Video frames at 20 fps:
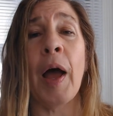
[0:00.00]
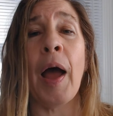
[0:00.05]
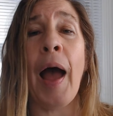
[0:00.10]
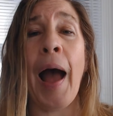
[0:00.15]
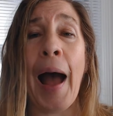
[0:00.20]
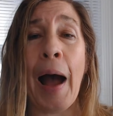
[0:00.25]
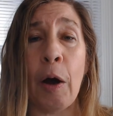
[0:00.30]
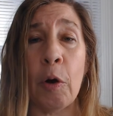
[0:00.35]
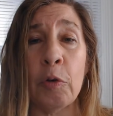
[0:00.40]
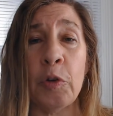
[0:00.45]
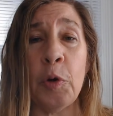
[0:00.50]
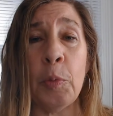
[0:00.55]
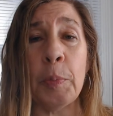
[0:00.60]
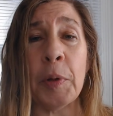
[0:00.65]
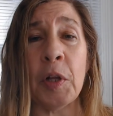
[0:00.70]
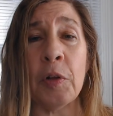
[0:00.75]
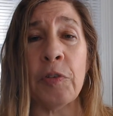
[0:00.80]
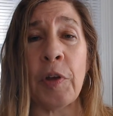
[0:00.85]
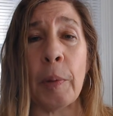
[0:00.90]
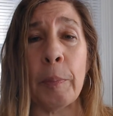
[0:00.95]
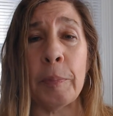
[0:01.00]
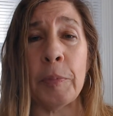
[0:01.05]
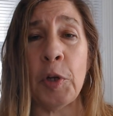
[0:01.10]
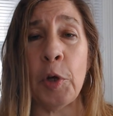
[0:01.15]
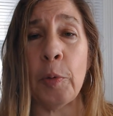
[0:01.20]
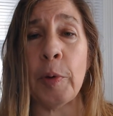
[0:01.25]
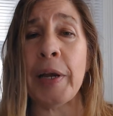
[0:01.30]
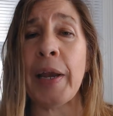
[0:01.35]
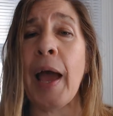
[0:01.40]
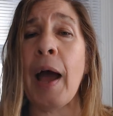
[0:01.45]
how you build up
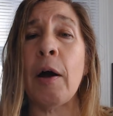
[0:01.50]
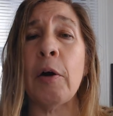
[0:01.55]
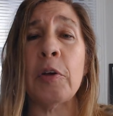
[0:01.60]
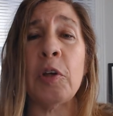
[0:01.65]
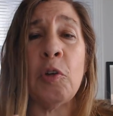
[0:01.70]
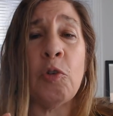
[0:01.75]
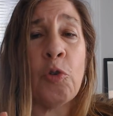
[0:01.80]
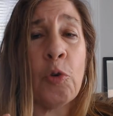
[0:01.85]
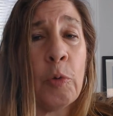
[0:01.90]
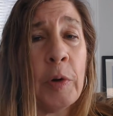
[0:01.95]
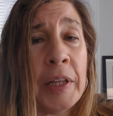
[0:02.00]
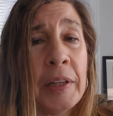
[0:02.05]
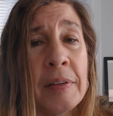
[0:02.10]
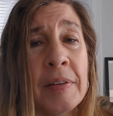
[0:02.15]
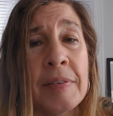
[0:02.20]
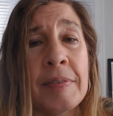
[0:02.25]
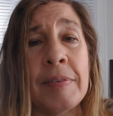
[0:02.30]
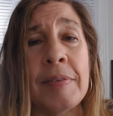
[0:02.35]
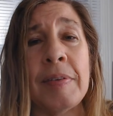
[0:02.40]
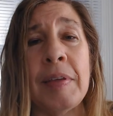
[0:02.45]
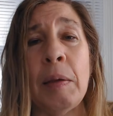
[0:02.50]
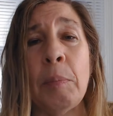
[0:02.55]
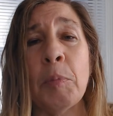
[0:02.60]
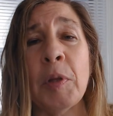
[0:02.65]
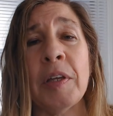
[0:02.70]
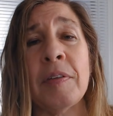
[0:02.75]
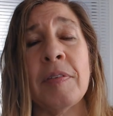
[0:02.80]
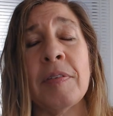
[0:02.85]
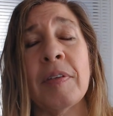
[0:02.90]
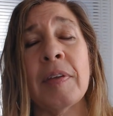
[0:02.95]
new, and how you do it
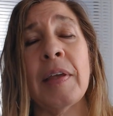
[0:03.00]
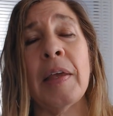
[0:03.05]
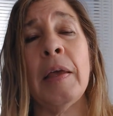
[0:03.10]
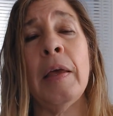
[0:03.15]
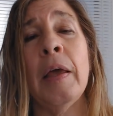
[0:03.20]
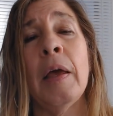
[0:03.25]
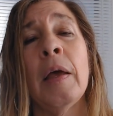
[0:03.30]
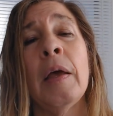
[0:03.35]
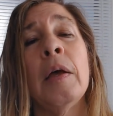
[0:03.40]
seamlessly,